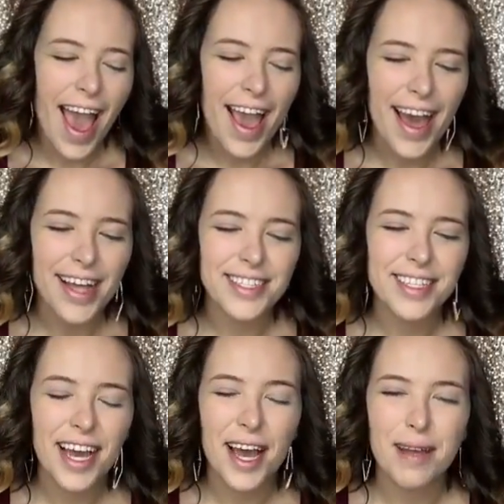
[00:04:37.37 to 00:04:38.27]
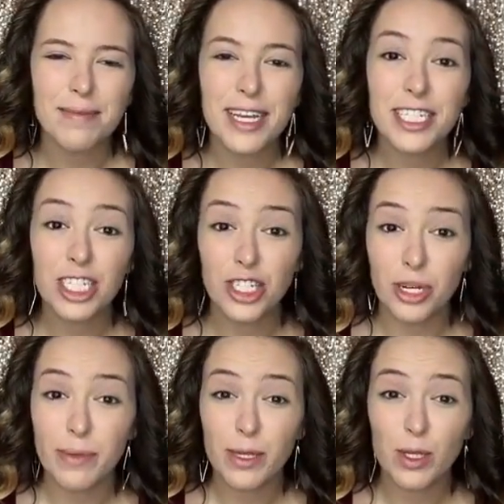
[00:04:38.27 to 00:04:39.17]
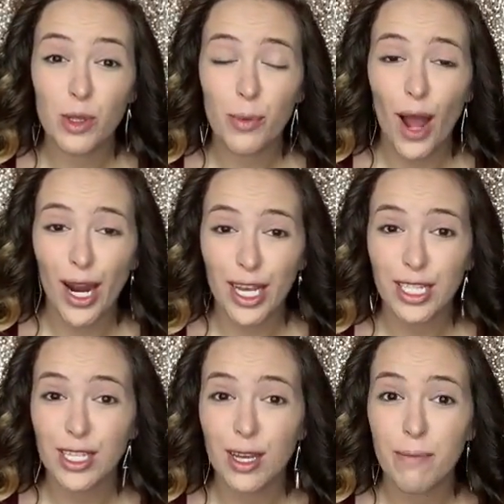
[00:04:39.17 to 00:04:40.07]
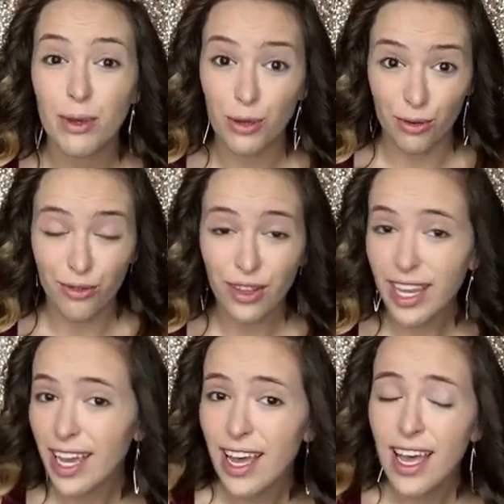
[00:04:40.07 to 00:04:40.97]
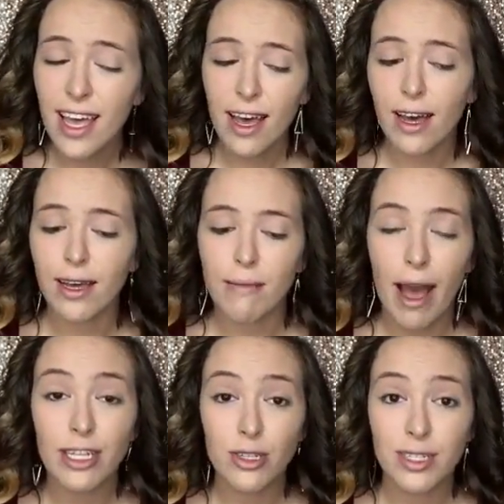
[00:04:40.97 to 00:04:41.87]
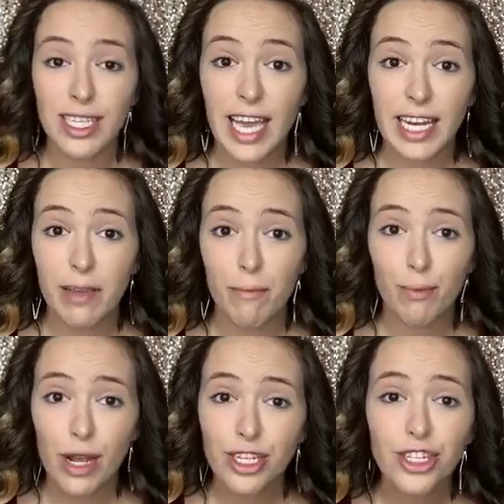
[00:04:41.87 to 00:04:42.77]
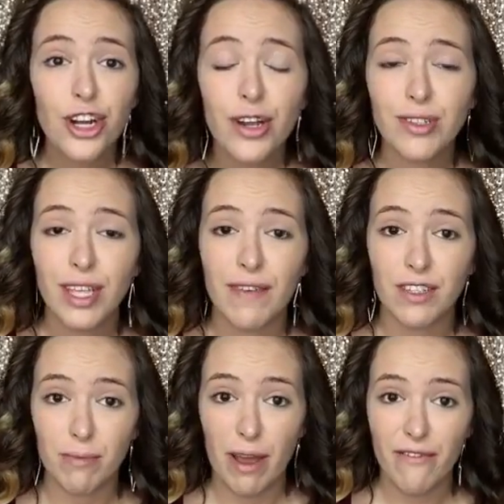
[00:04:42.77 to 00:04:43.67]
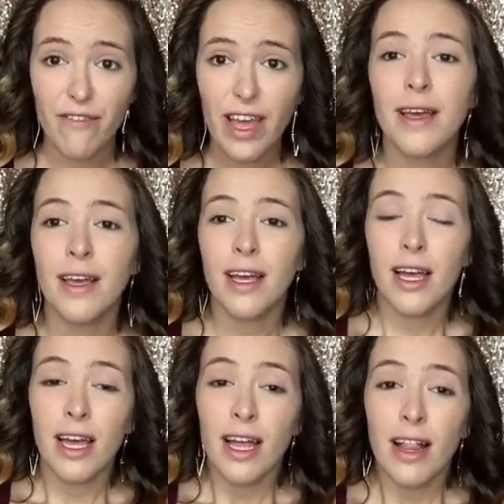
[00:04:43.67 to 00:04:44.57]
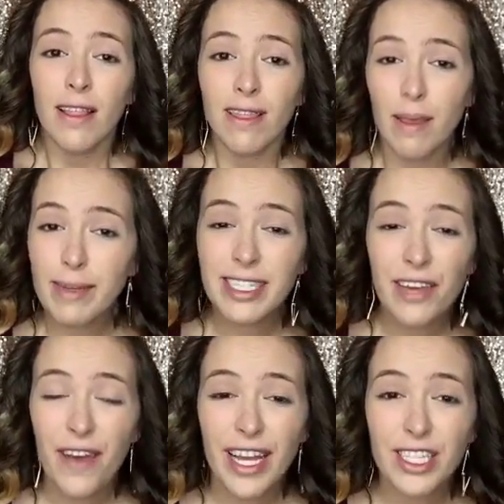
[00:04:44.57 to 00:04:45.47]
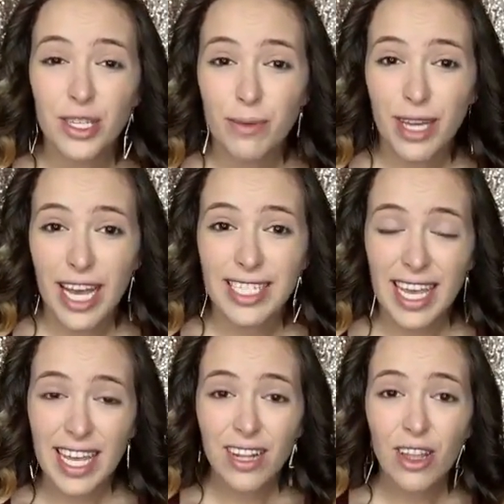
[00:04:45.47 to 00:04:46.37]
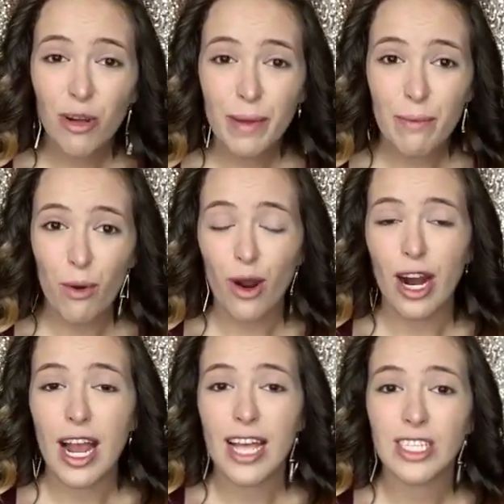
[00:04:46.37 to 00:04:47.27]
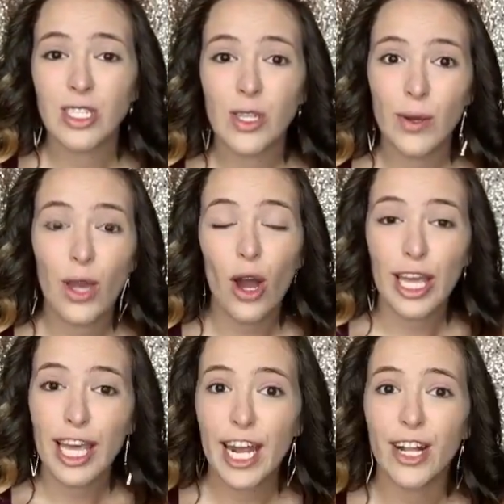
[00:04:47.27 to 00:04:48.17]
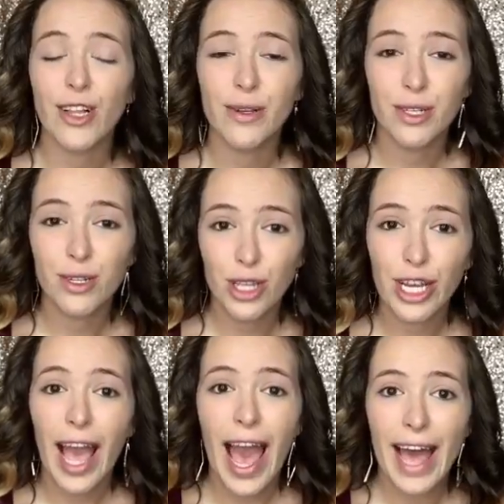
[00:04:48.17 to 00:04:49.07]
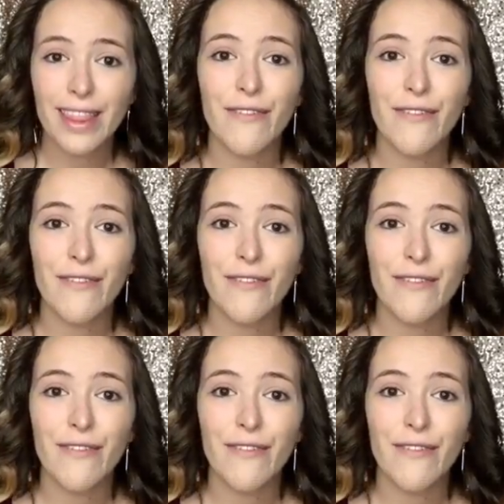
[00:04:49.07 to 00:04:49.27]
And it distributes the product beautifully. I don't see any brush strokes left on my face. Let me see if I can zoom you guys in a little bit more so y'all can get a closer look at the